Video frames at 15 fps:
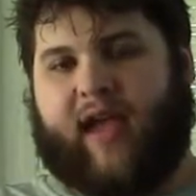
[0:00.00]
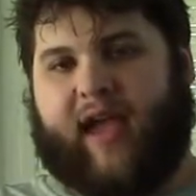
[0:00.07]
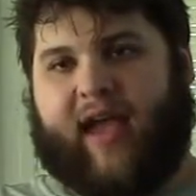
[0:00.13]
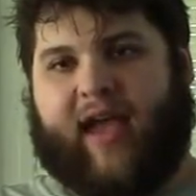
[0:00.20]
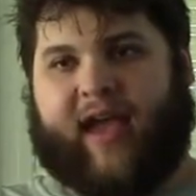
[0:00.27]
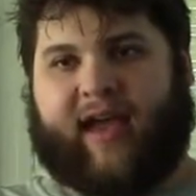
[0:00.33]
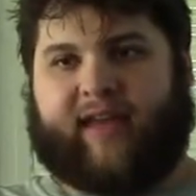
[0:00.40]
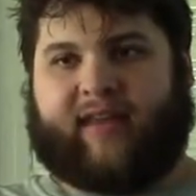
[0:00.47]

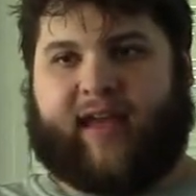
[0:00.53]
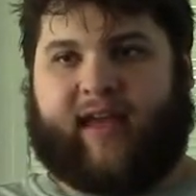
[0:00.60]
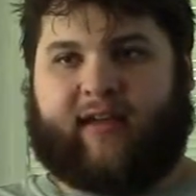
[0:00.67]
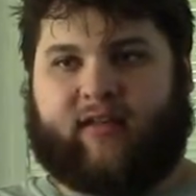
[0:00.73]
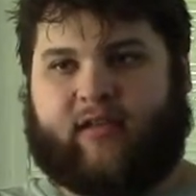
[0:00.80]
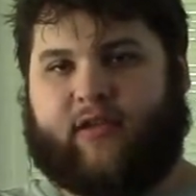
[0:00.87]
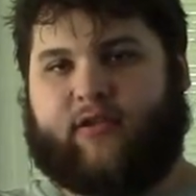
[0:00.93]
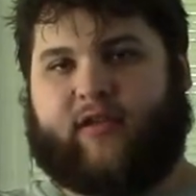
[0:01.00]
and I
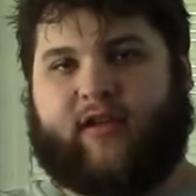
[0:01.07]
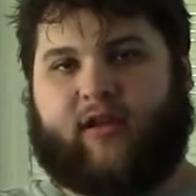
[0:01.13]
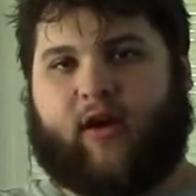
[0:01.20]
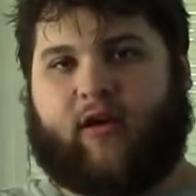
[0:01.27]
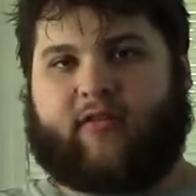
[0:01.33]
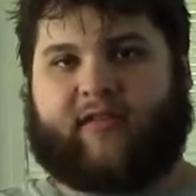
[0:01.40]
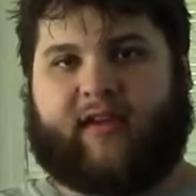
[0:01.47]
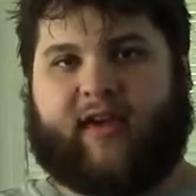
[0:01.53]
glued it
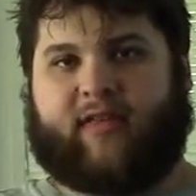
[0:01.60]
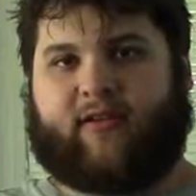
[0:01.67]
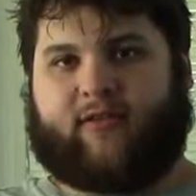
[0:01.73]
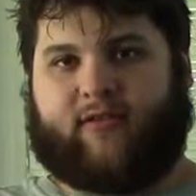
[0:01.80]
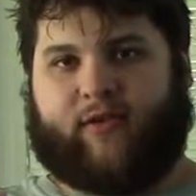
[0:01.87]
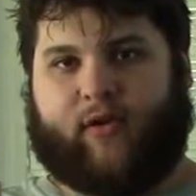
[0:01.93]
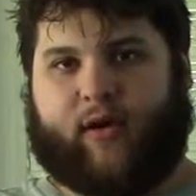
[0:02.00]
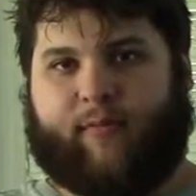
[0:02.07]
all together
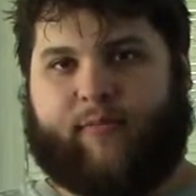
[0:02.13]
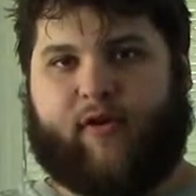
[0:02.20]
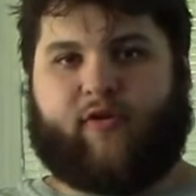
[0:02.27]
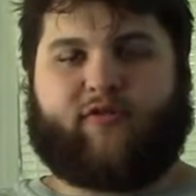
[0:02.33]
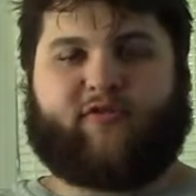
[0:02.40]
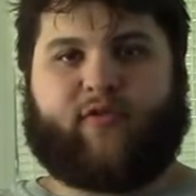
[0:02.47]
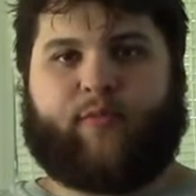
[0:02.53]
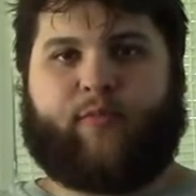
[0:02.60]
to a
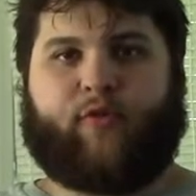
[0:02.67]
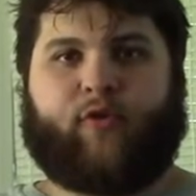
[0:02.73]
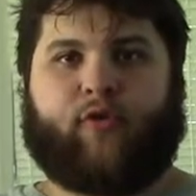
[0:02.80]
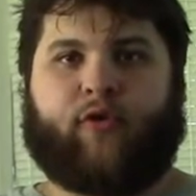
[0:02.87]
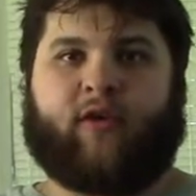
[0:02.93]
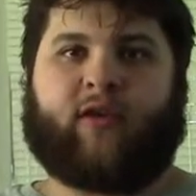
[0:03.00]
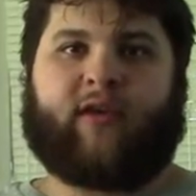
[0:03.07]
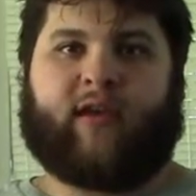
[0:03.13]
poster
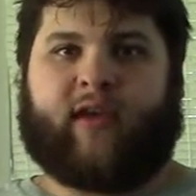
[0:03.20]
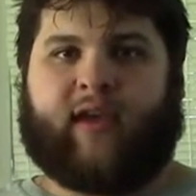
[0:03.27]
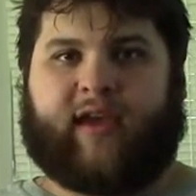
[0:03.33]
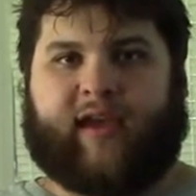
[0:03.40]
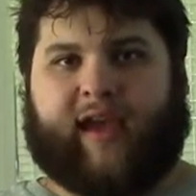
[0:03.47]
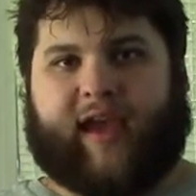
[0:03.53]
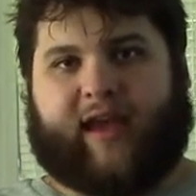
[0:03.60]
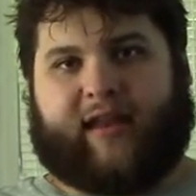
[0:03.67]
board
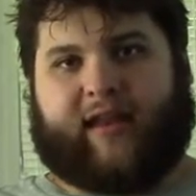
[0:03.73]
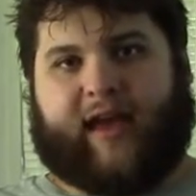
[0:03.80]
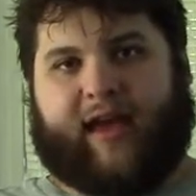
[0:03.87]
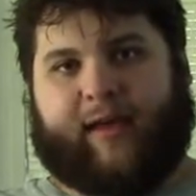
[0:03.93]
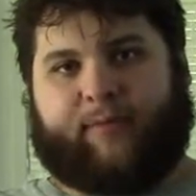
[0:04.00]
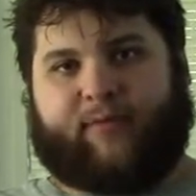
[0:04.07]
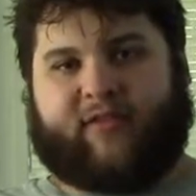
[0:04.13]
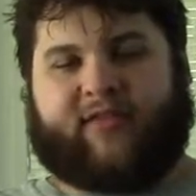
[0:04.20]
and
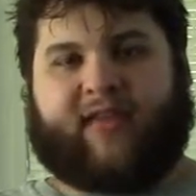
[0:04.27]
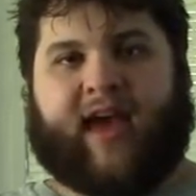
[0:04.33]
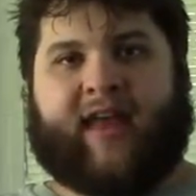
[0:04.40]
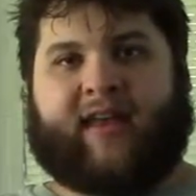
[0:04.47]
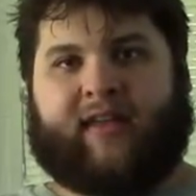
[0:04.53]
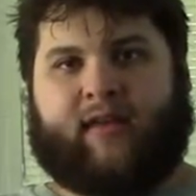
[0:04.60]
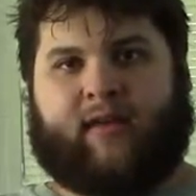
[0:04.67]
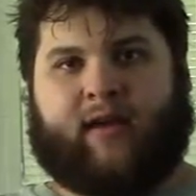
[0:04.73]
I put
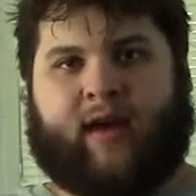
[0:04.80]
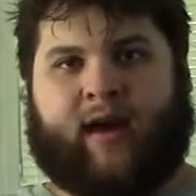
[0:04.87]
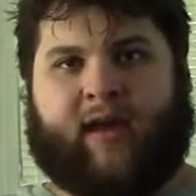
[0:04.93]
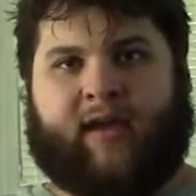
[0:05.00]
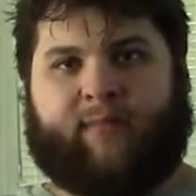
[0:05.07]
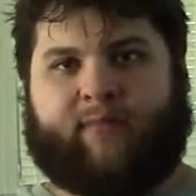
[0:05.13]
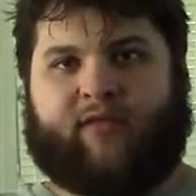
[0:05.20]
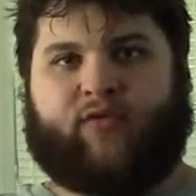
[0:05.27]
that uh,
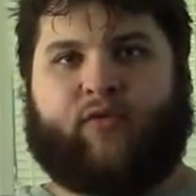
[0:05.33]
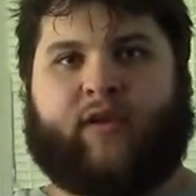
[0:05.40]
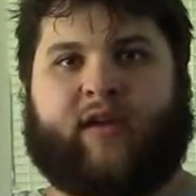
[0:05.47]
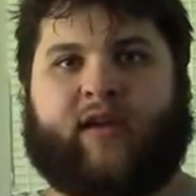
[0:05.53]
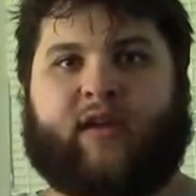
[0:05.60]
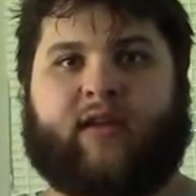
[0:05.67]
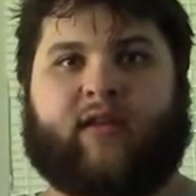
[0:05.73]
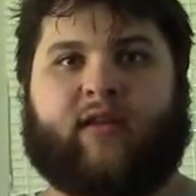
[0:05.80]
in
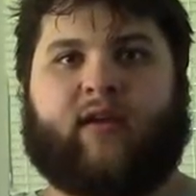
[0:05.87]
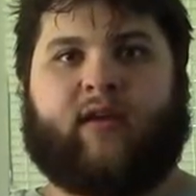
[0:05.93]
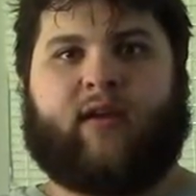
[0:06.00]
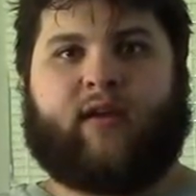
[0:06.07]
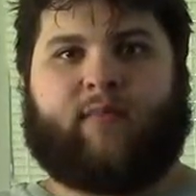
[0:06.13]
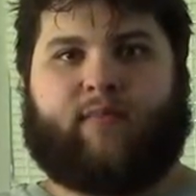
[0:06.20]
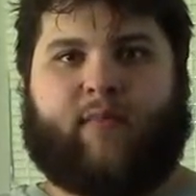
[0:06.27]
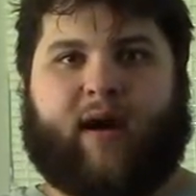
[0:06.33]
between
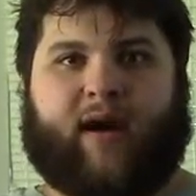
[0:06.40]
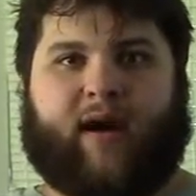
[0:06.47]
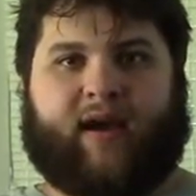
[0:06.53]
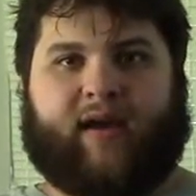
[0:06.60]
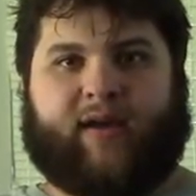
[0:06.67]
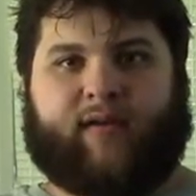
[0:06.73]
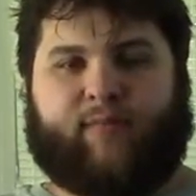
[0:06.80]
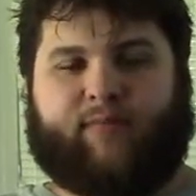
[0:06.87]

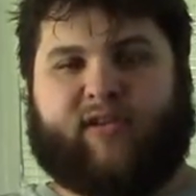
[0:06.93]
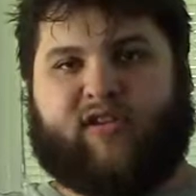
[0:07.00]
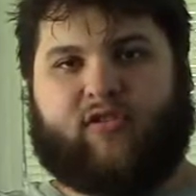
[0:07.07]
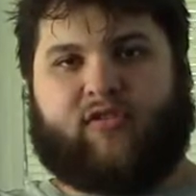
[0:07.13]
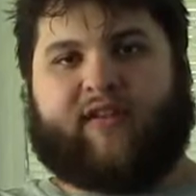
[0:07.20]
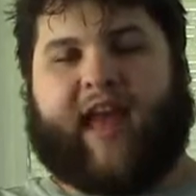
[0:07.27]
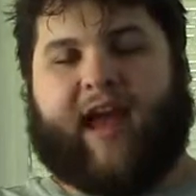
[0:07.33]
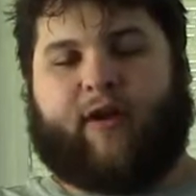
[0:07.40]
my computer
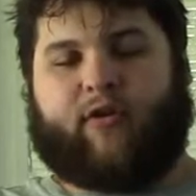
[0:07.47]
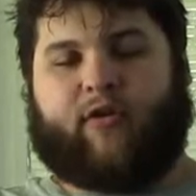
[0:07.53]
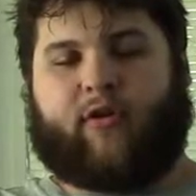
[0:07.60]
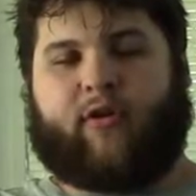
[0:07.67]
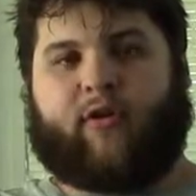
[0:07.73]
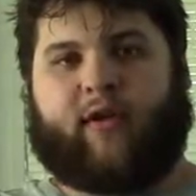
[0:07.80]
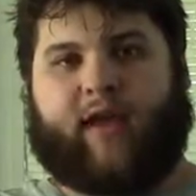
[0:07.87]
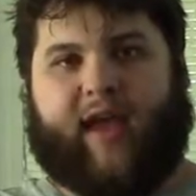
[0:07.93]

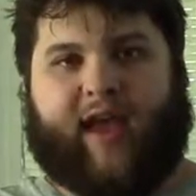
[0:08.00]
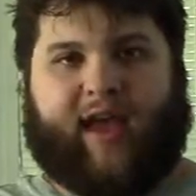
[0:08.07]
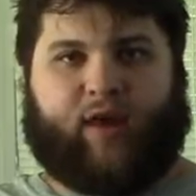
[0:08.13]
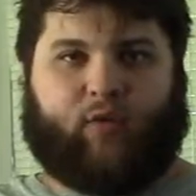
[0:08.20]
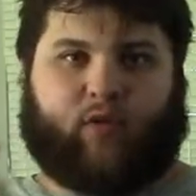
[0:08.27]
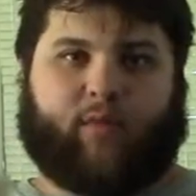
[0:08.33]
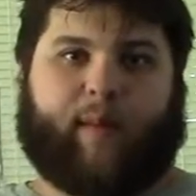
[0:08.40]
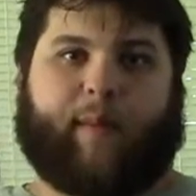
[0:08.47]
tower
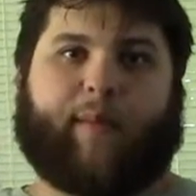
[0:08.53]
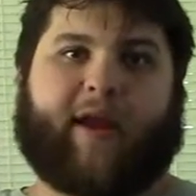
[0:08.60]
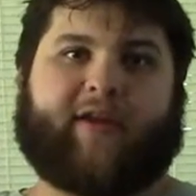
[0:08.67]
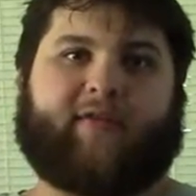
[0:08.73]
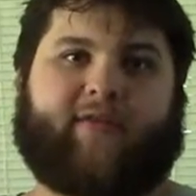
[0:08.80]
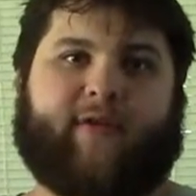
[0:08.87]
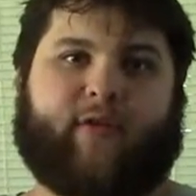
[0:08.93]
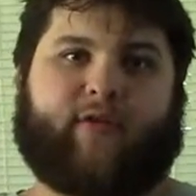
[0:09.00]
and where my
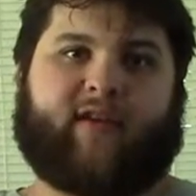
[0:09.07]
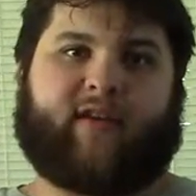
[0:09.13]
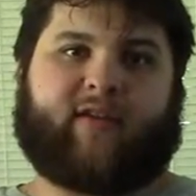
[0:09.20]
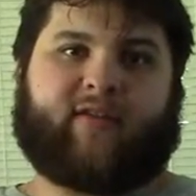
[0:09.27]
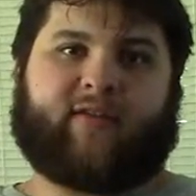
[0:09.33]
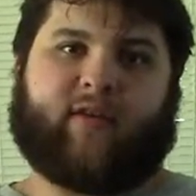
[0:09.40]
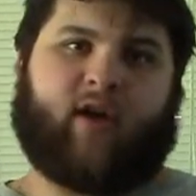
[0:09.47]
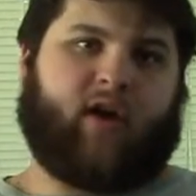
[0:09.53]
microphone
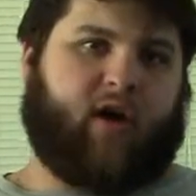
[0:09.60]
is.